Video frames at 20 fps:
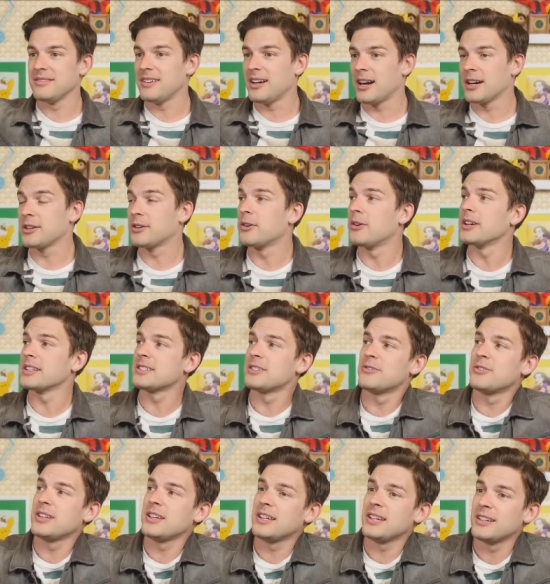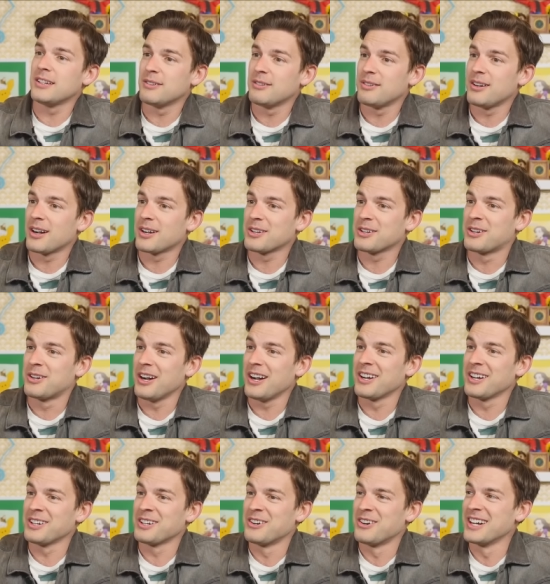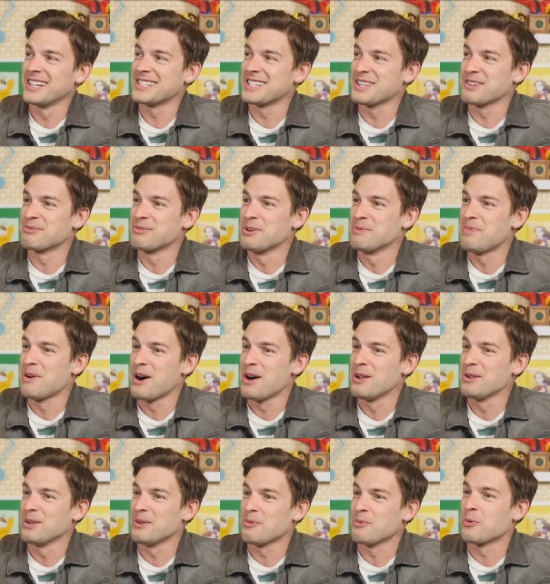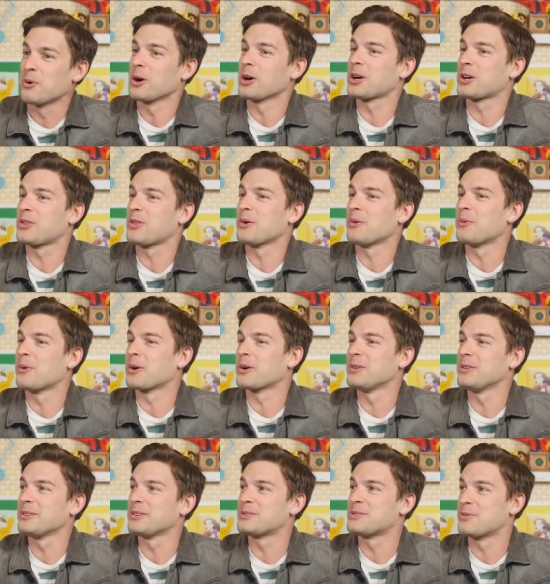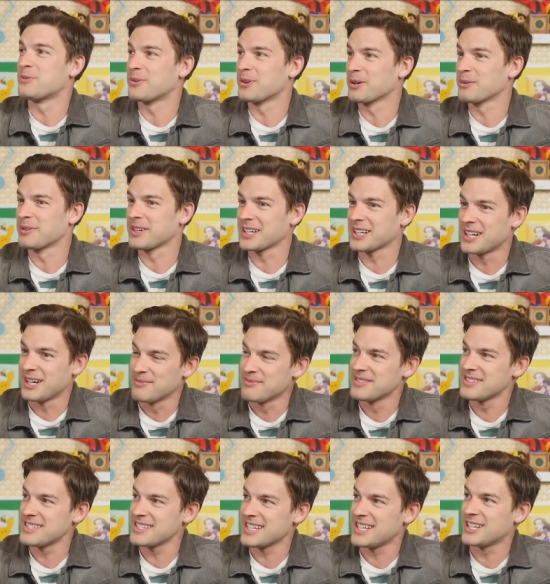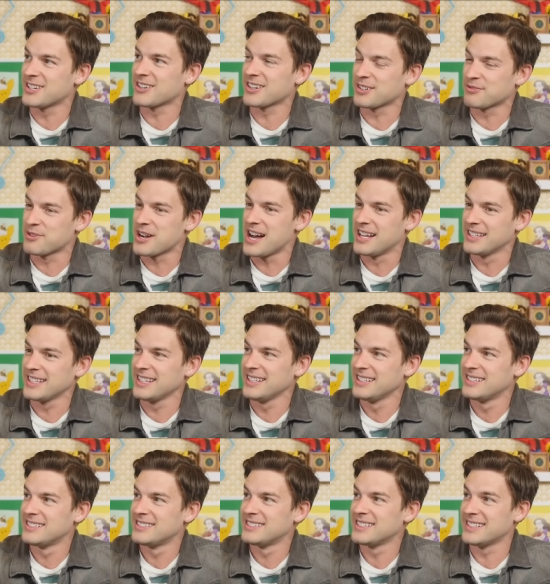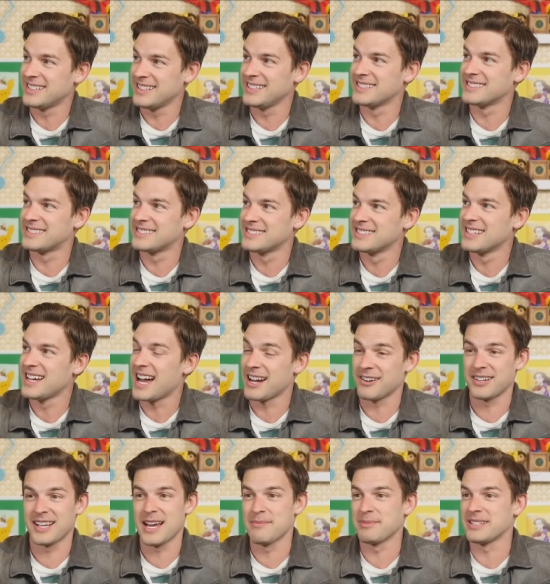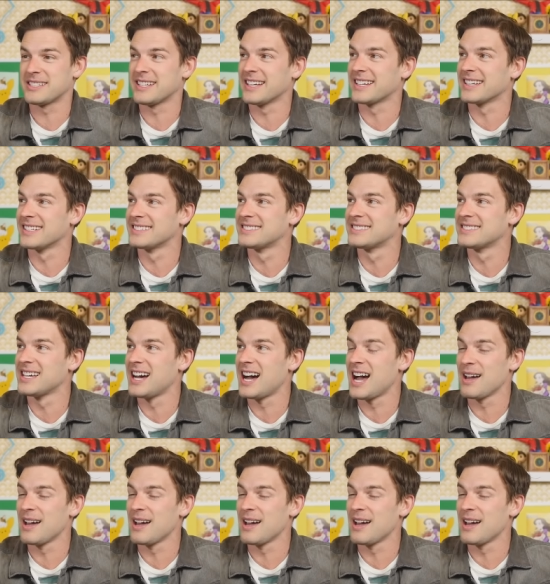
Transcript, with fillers: Are you going to the Are you Are you going to the RuPaul Werq the World tour when it comes here? Is it Raleigh? coming here? It is. I already got my tickets. Really?